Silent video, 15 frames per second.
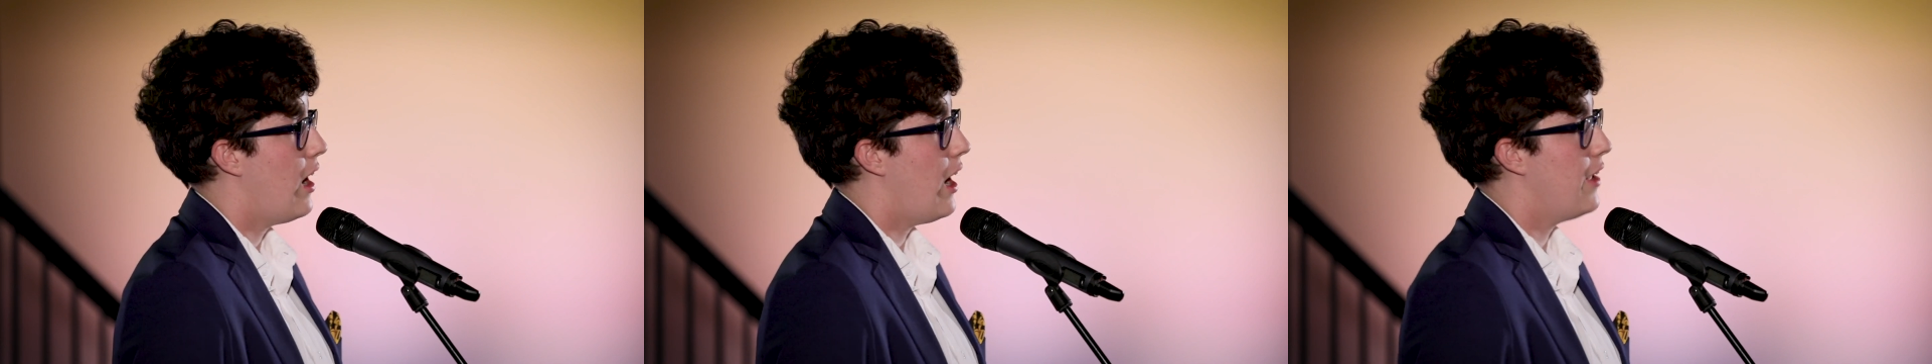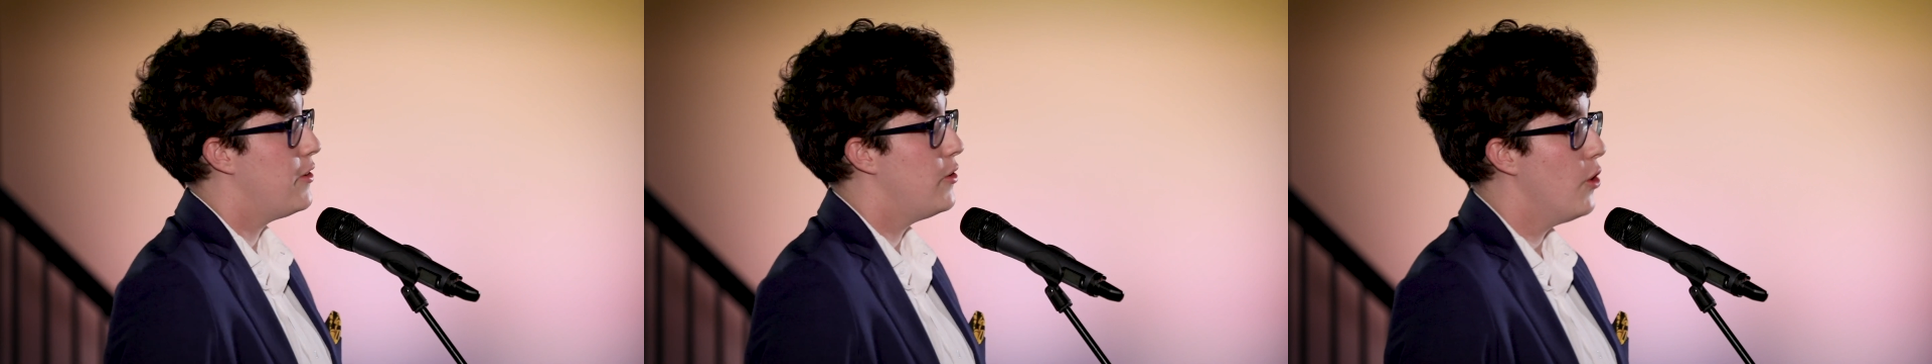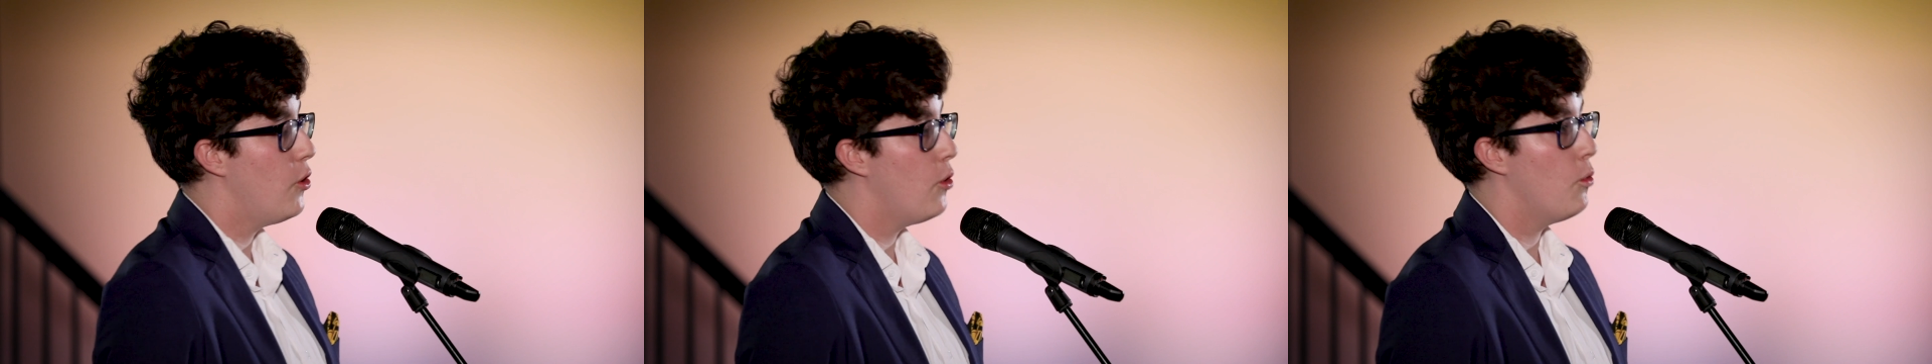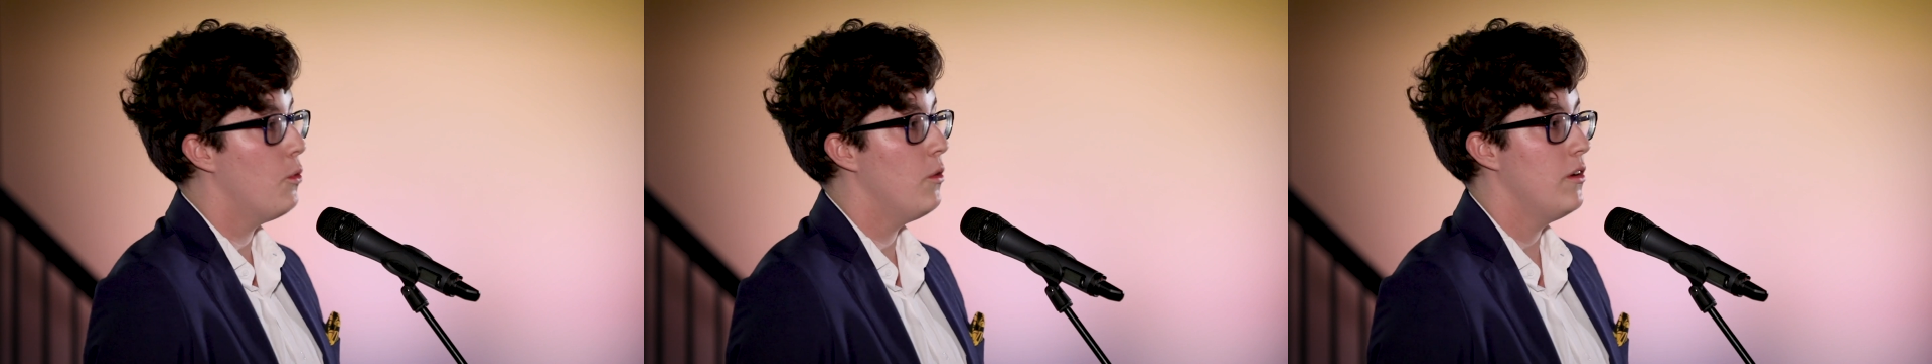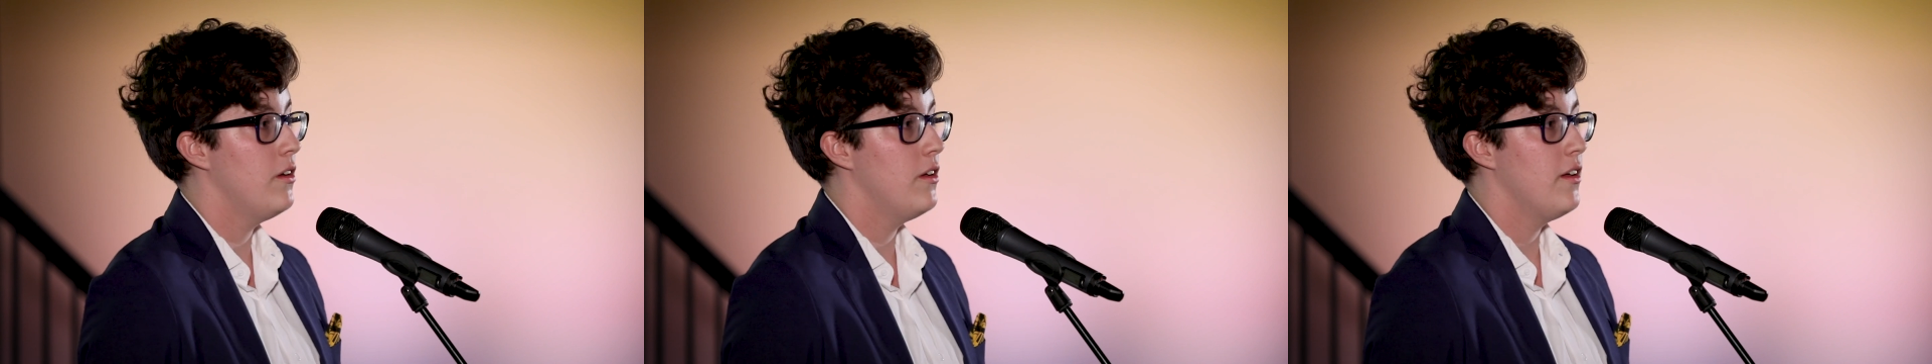I
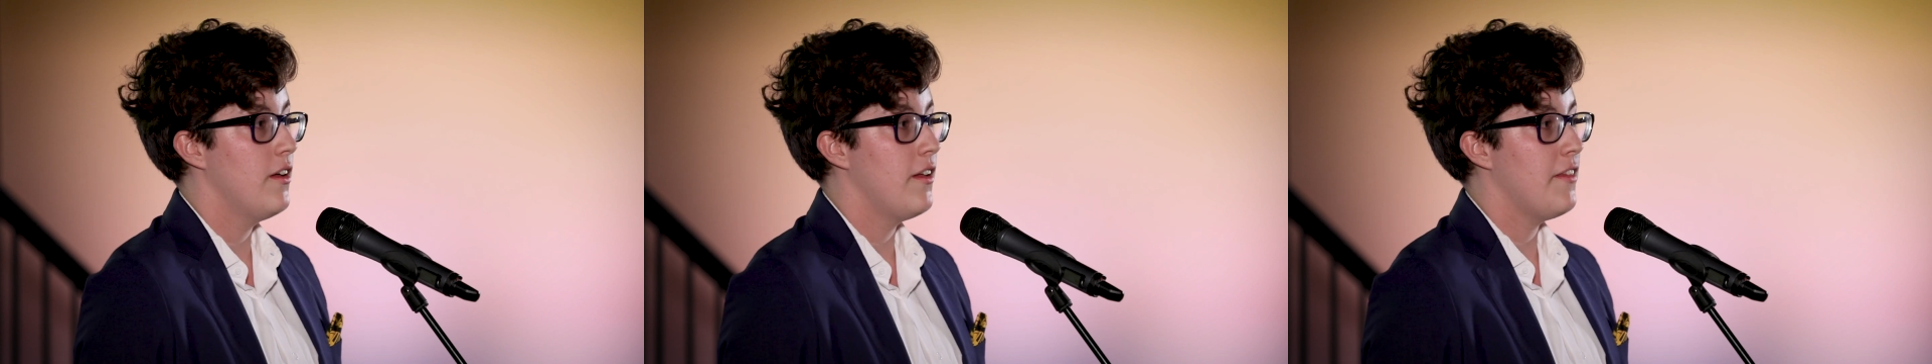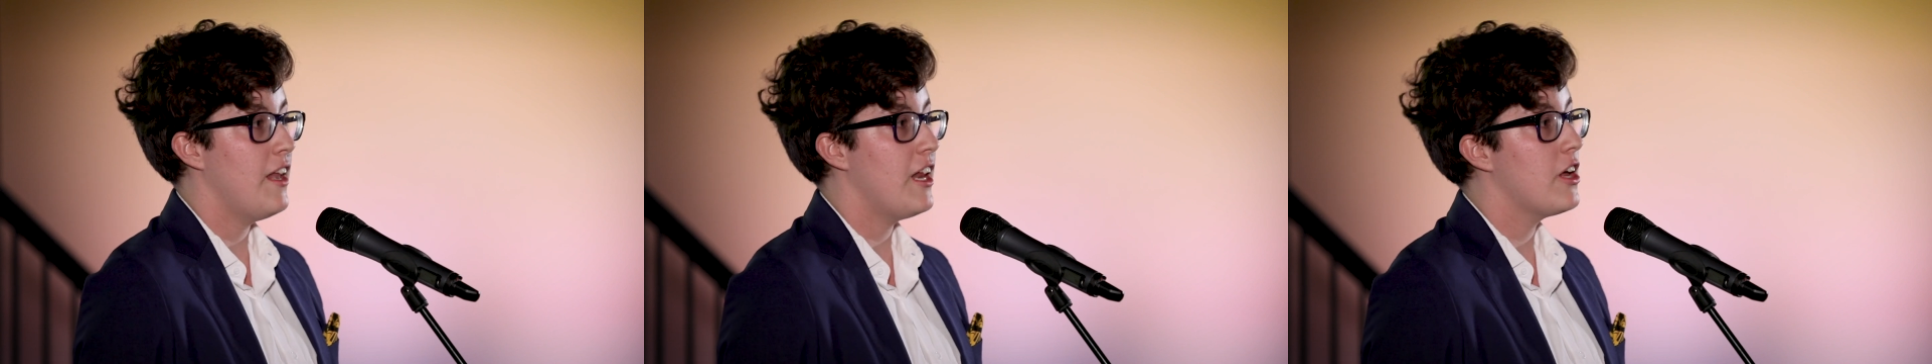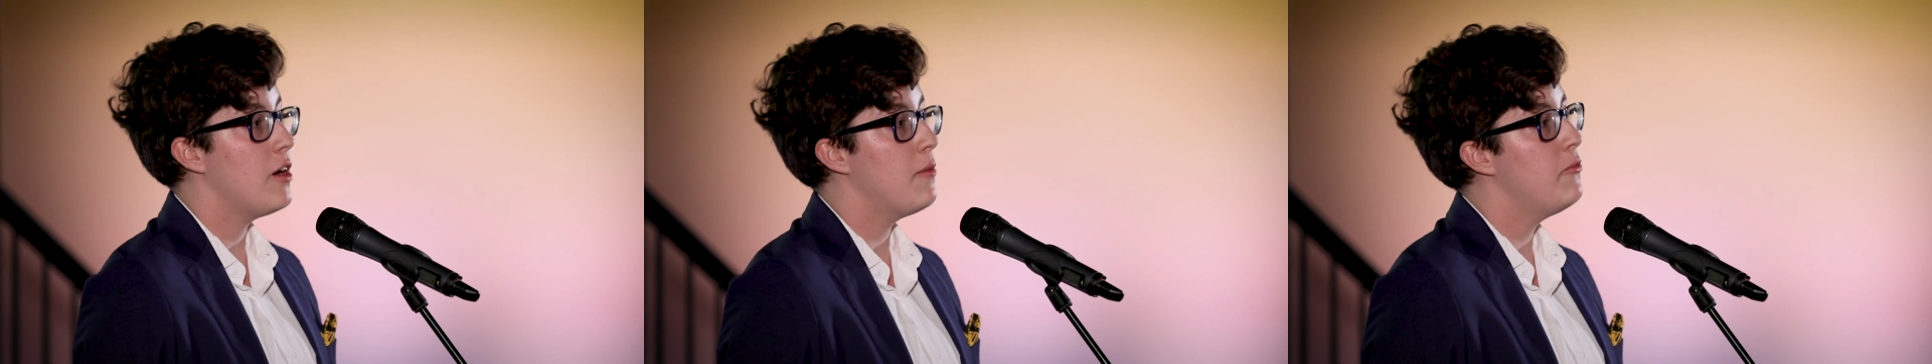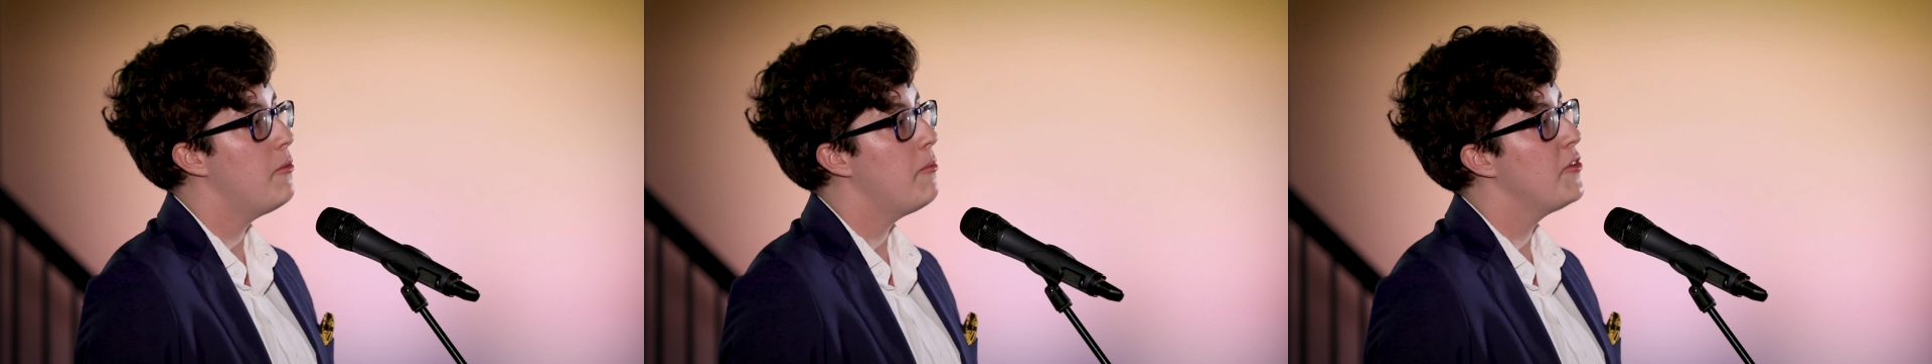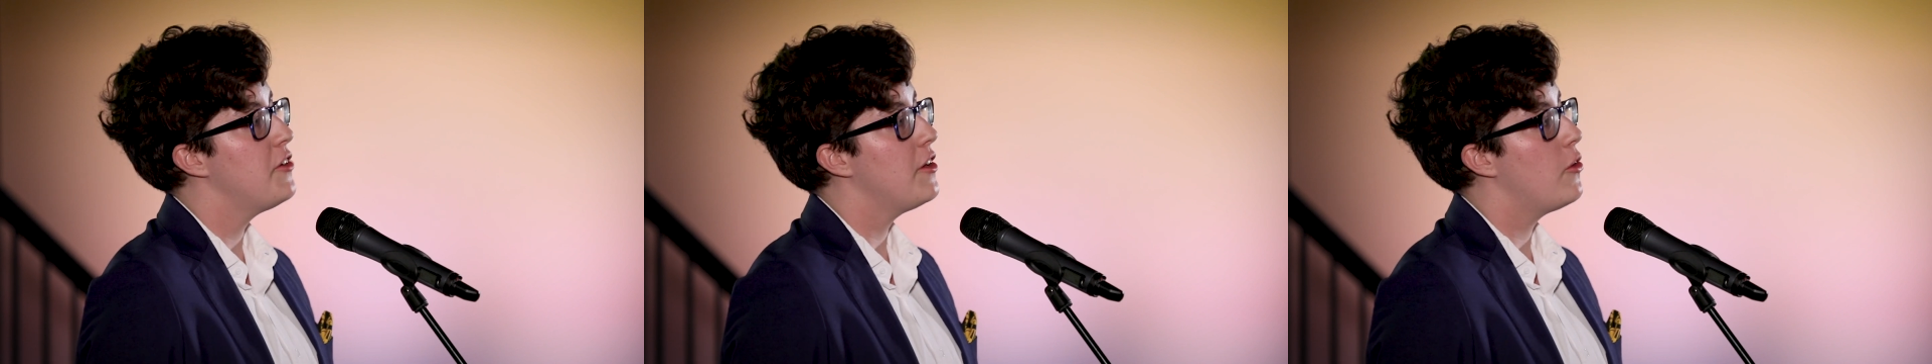know that I come
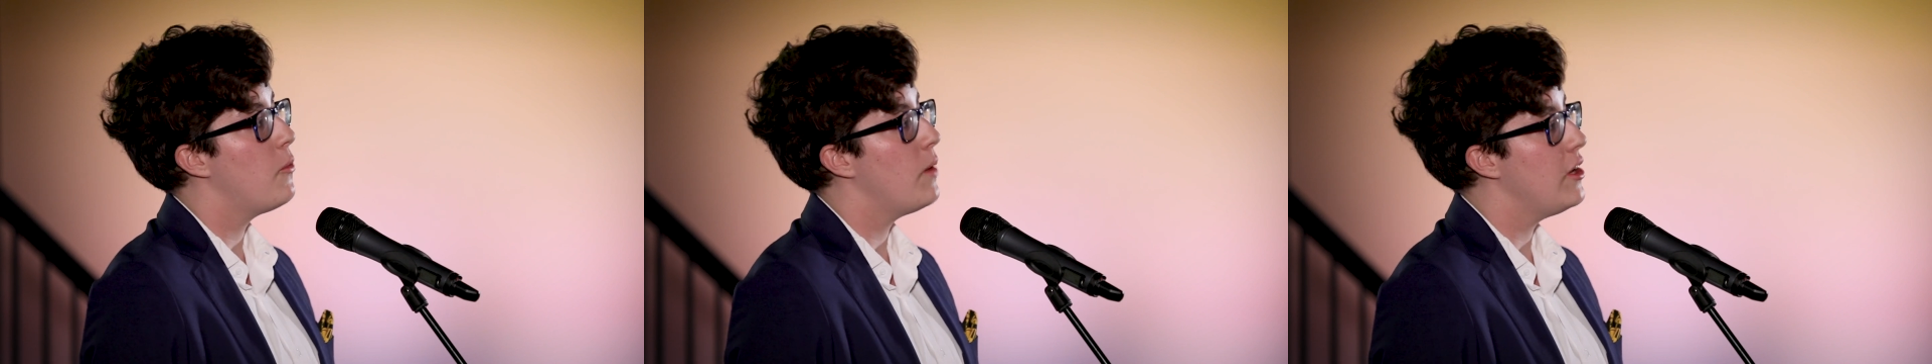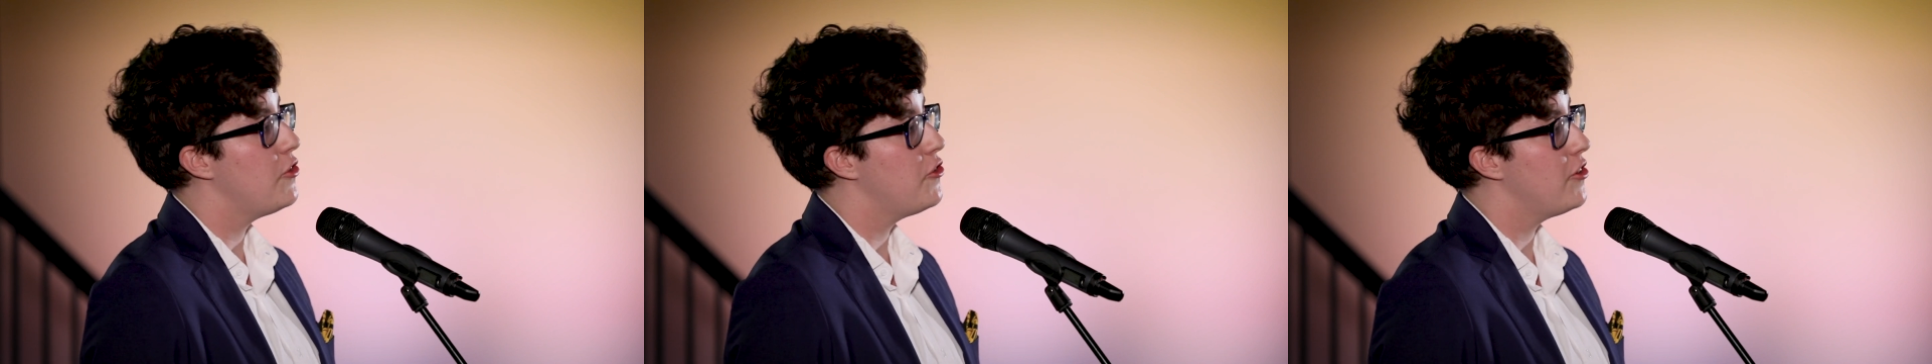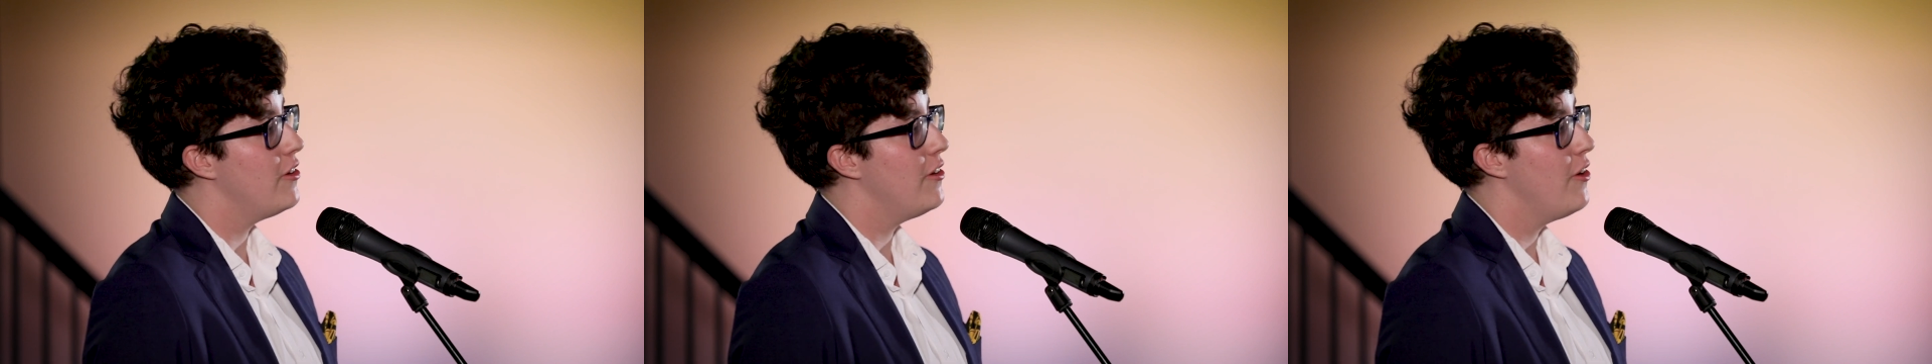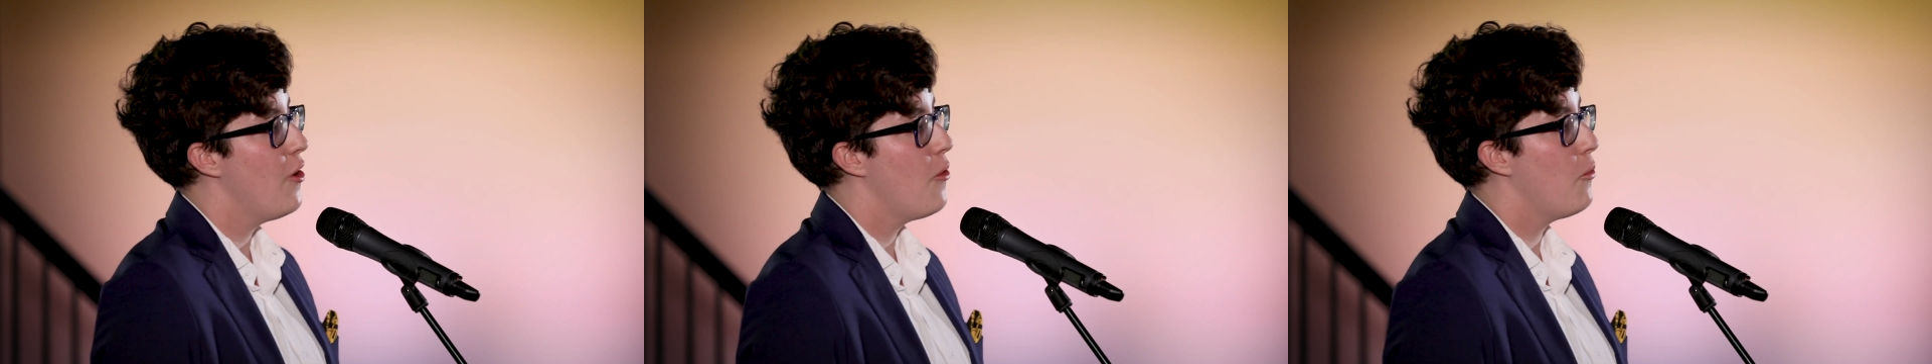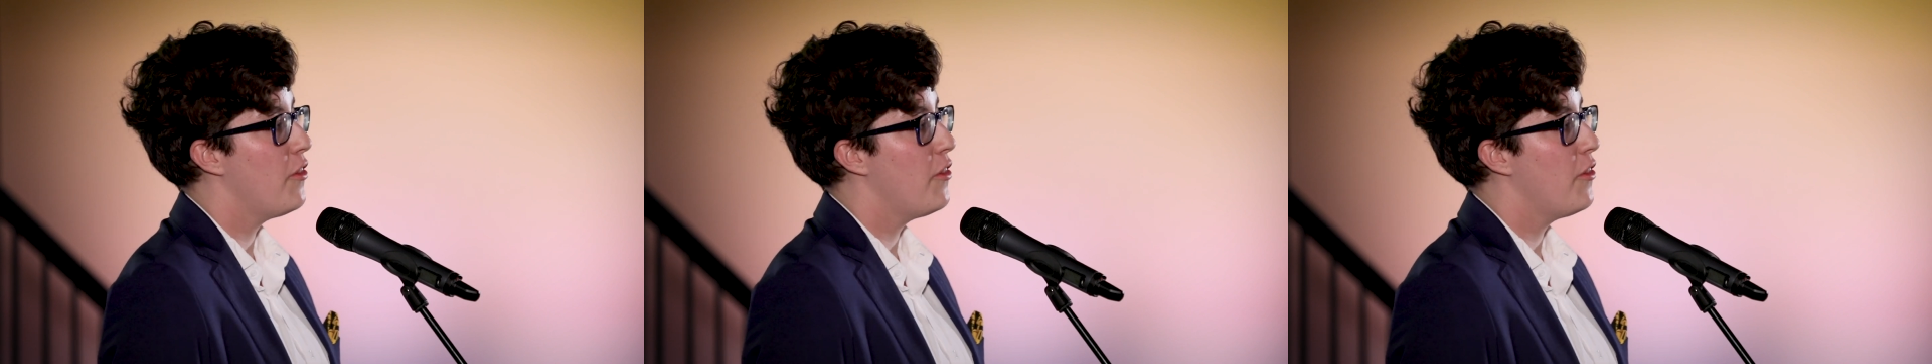from a generation